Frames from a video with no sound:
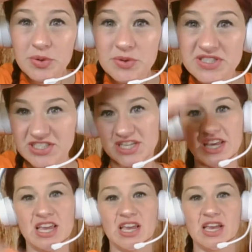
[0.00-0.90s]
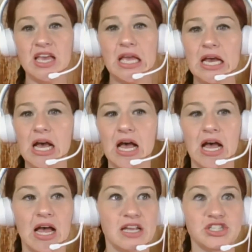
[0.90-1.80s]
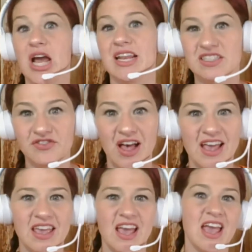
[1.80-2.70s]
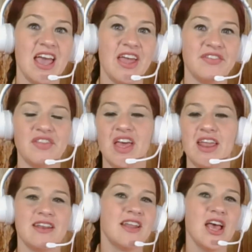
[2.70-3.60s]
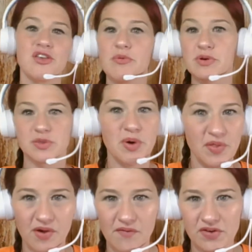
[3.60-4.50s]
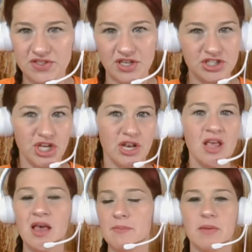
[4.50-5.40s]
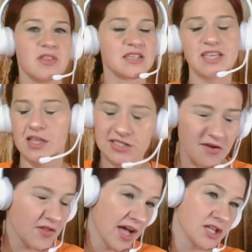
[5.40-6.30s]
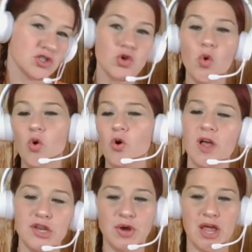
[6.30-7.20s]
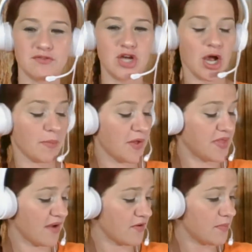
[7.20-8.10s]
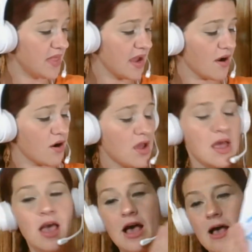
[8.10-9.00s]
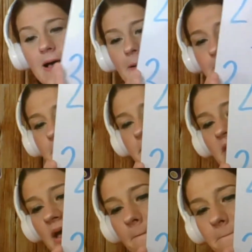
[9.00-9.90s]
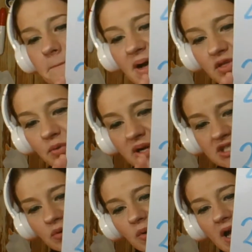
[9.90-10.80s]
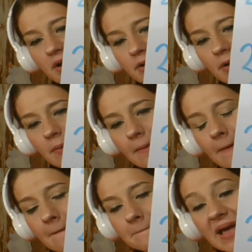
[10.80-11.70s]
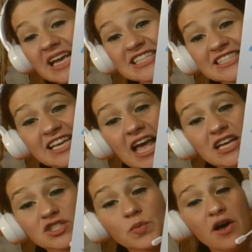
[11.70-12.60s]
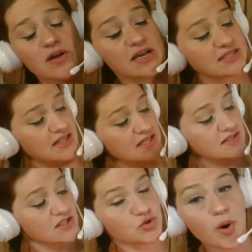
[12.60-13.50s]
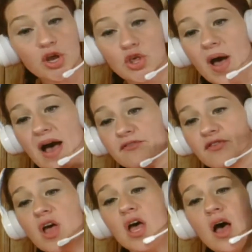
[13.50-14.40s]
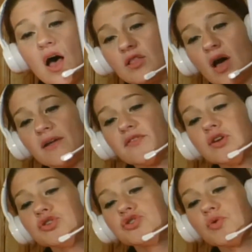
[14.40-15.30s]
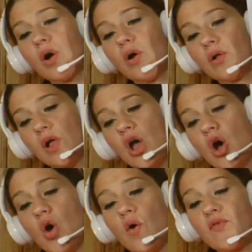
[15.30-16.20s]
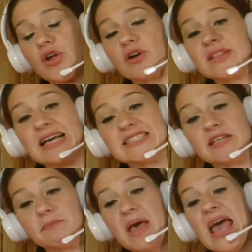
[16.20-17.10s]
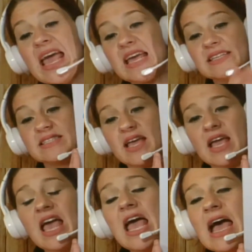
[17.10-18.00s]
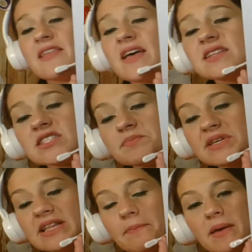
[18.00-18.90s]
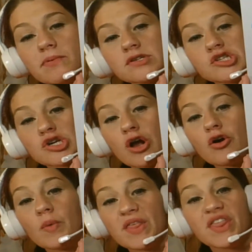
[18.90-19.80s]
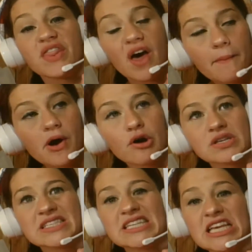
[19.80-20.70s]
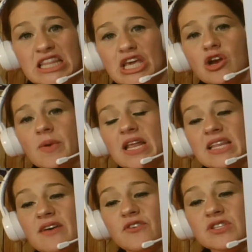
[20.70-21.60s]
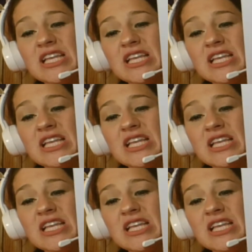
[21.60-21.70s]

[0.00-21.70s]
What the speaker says: see a Chinese flag? And then you build upon the conversation. Maybe they say they see a flag at school and you kind of talk about that from there. But the reason why I wrote pacing as well is this is where you have a lot of control over your lesson pacing. And that's something that people struggle with the most in the intermediate levels